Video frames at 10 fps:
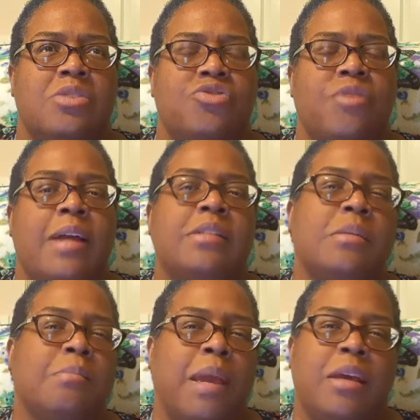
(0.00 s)
trying to
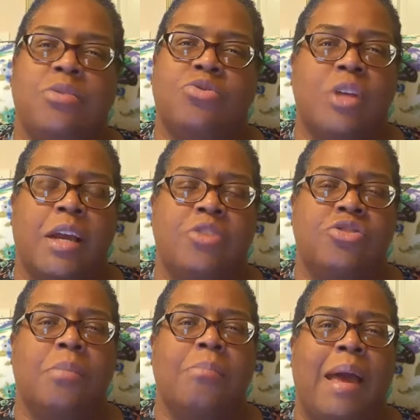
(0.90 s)
make you change
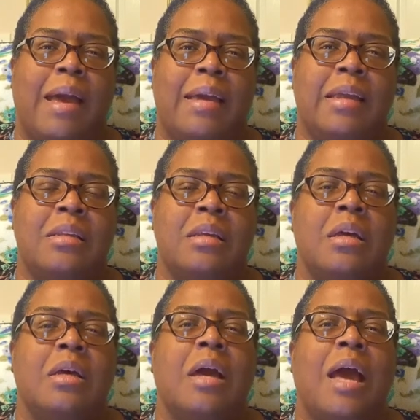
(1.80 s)
your mind.
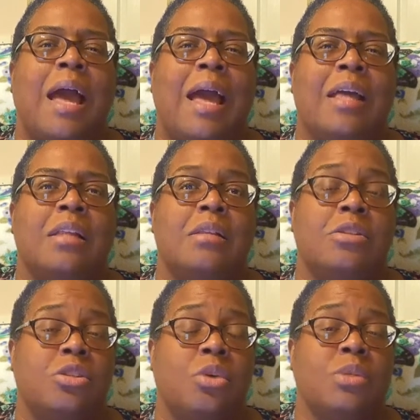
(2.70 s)
I
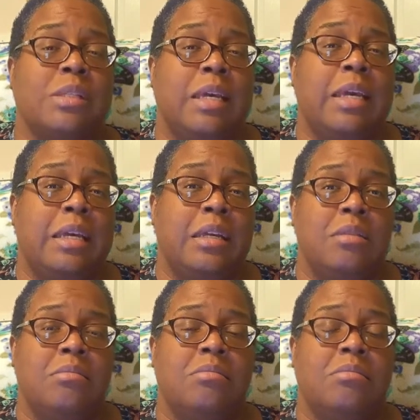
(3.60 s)
so see.
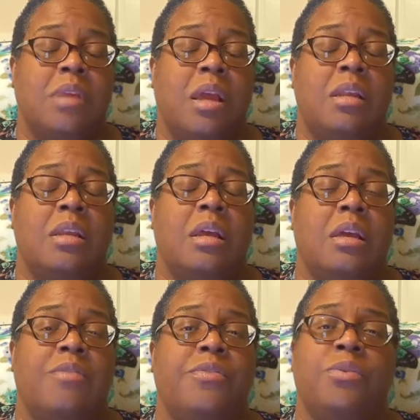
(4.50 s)
and
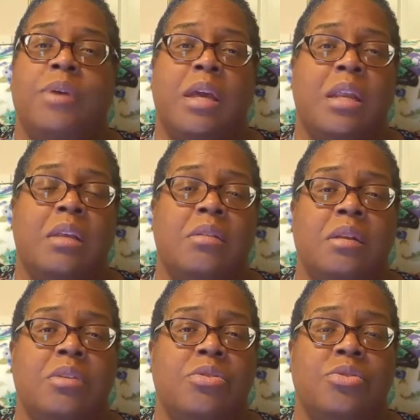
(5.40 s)
if you get it,
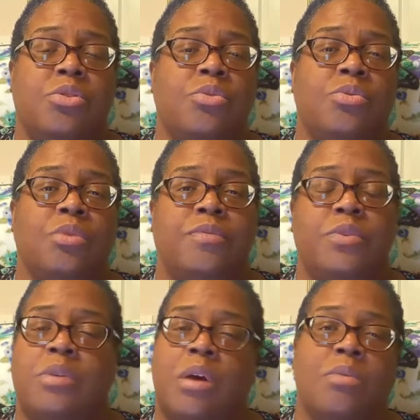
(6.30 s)
then you do. If
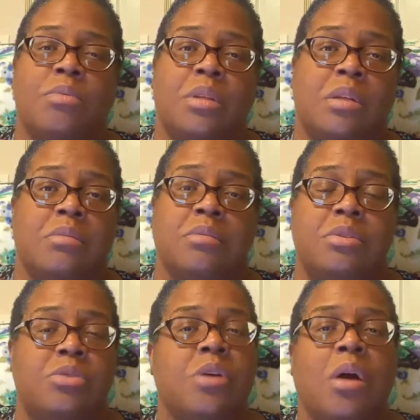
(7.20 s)
you don't, then
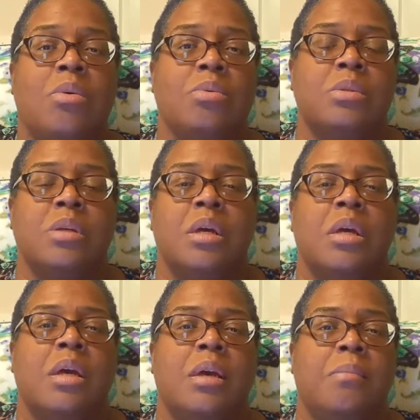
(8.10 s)
you don't.
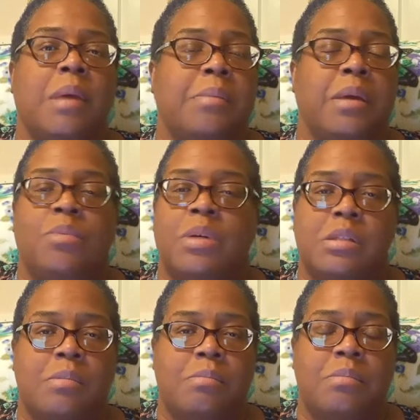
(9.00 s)
Maybe it
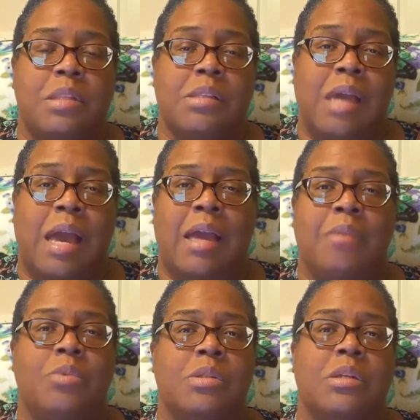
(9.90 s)
wasn't the
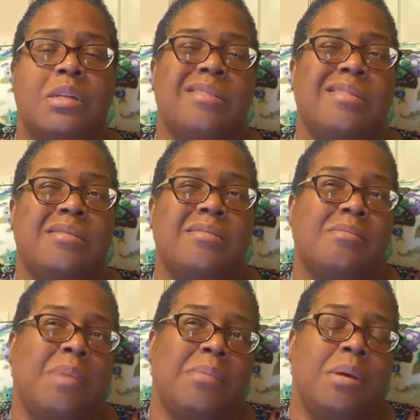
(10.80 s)
time, was it? it
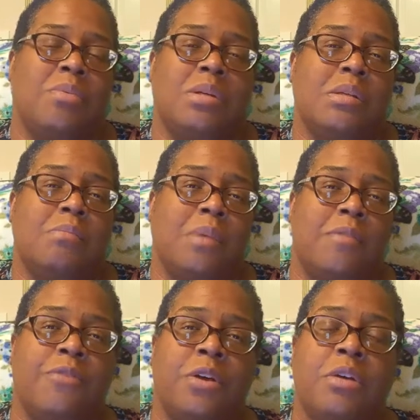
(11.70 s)
maybe it wasn't
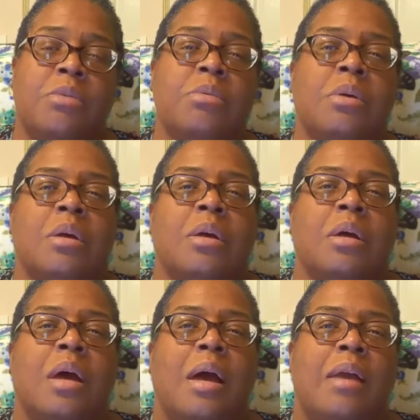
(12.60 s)
meant for you.
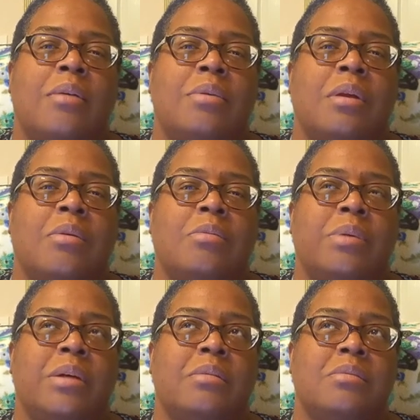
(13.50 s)
I don't know,
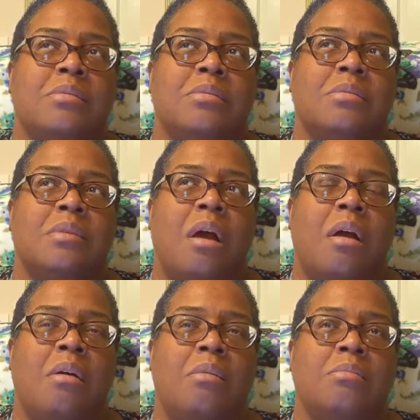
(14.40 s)
but
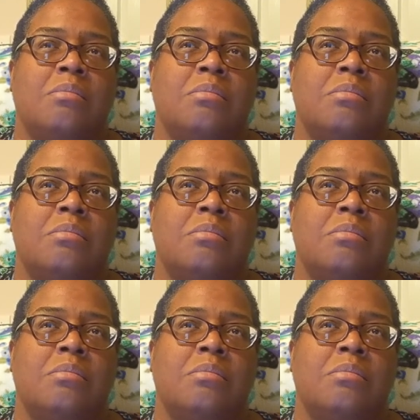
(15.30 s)
um,